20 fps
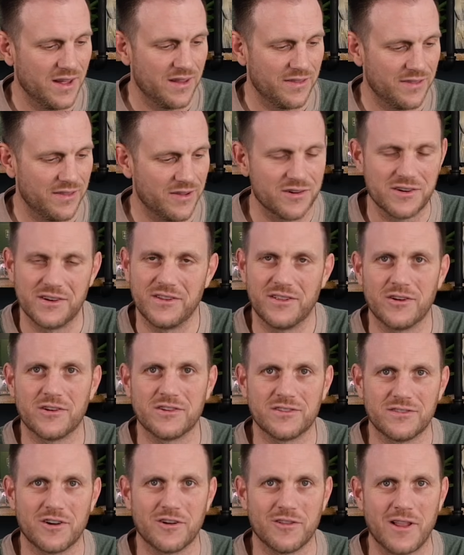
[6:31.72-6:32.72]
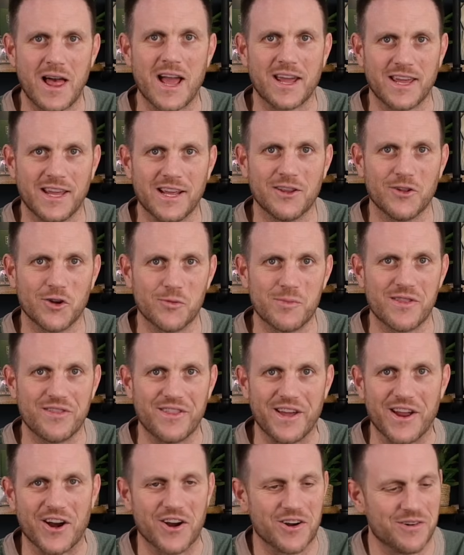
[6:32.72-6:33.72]
they're lacking a little bit
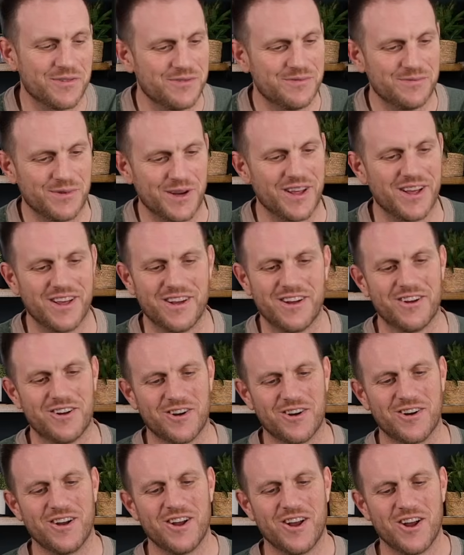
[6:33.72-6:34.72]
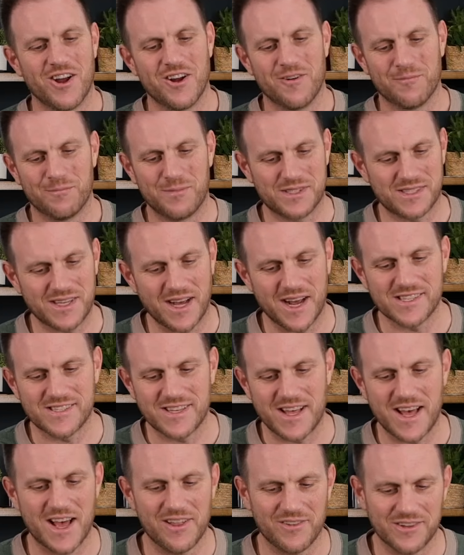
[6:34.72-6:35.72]
there. But besides
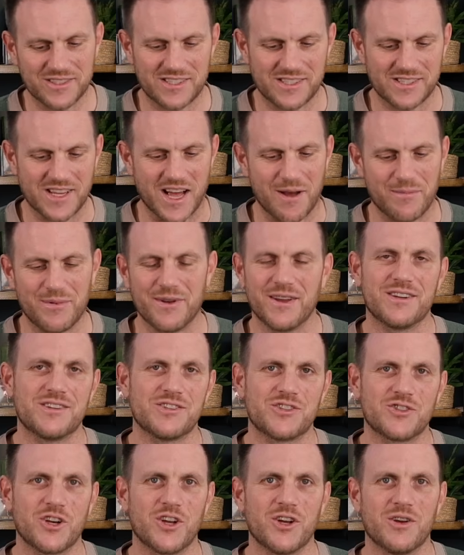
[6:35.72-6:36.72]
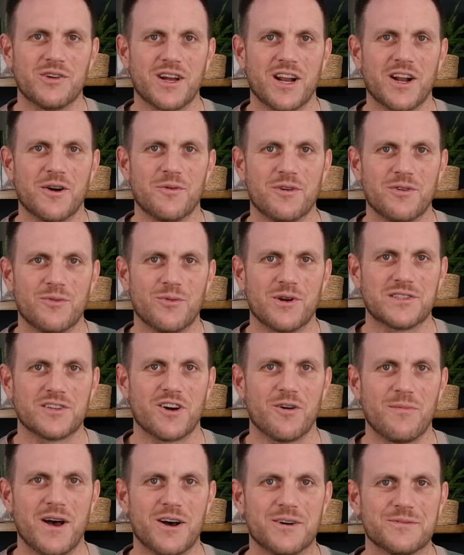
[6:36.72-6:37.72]
that, let's just hop in and show you kind of what it's all
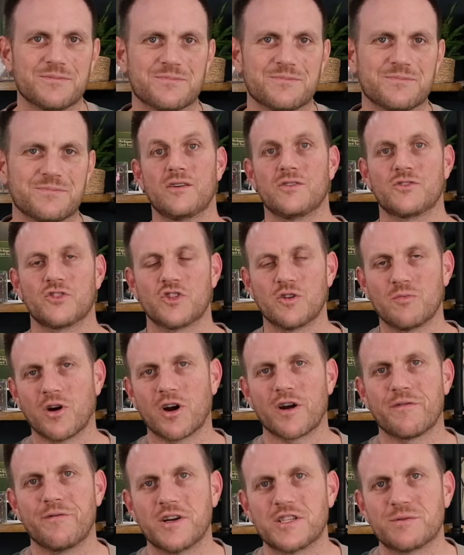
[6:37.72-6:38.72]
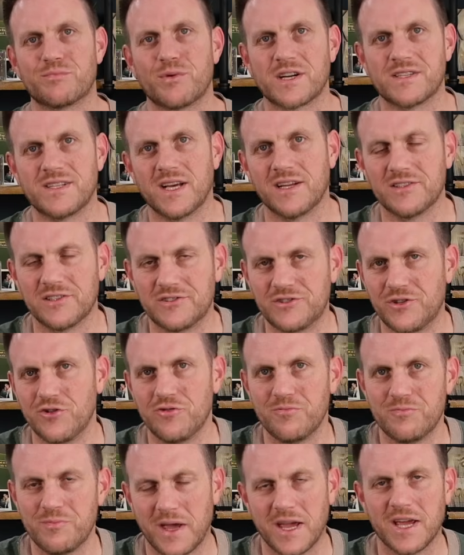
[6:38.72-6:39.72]
about. So Market Fresh breaks down to
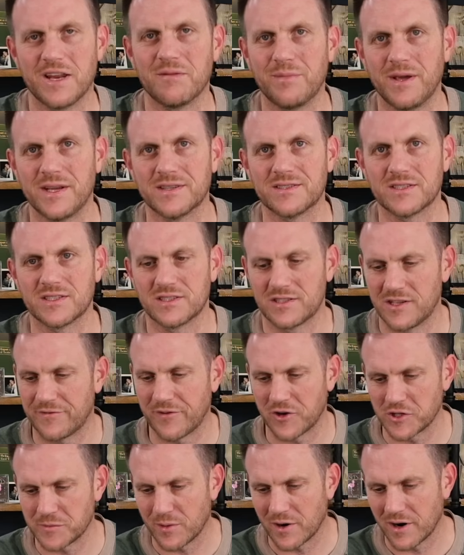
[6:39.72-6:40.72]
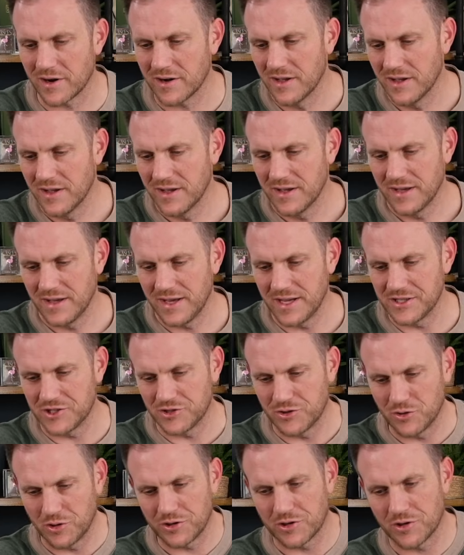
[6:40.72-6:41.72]
2 main pieces. The first part is you're
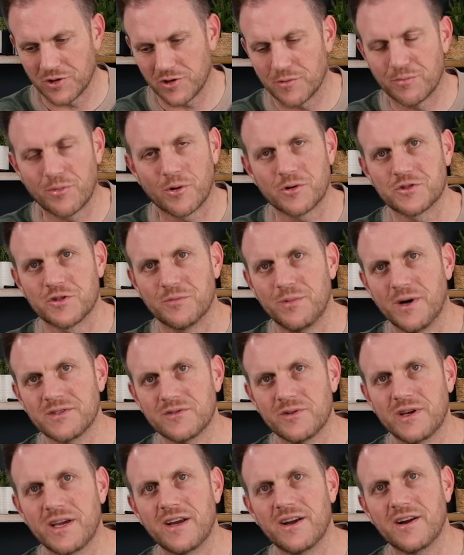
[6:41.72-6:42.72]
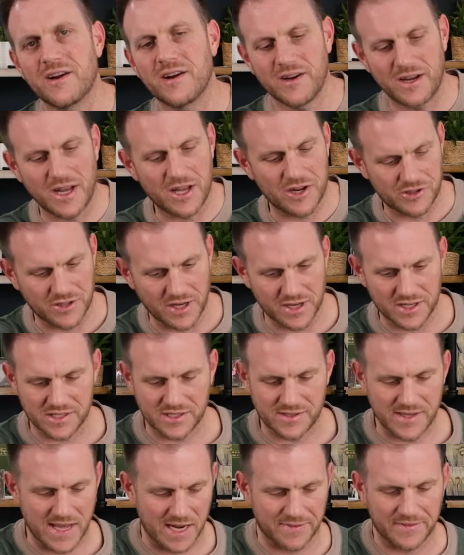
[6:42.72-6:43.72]
doing your little personal puzzle here, and you're trying to
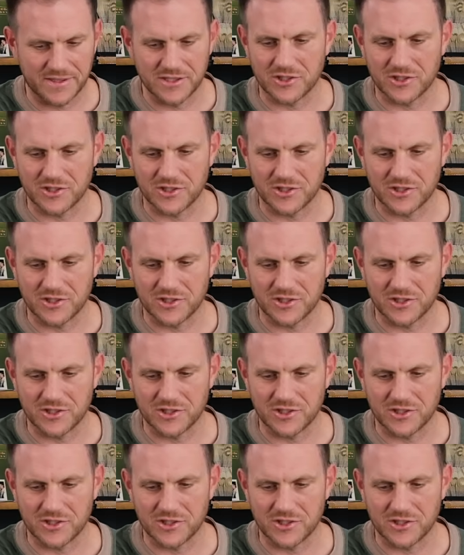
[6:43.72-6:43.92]
stack these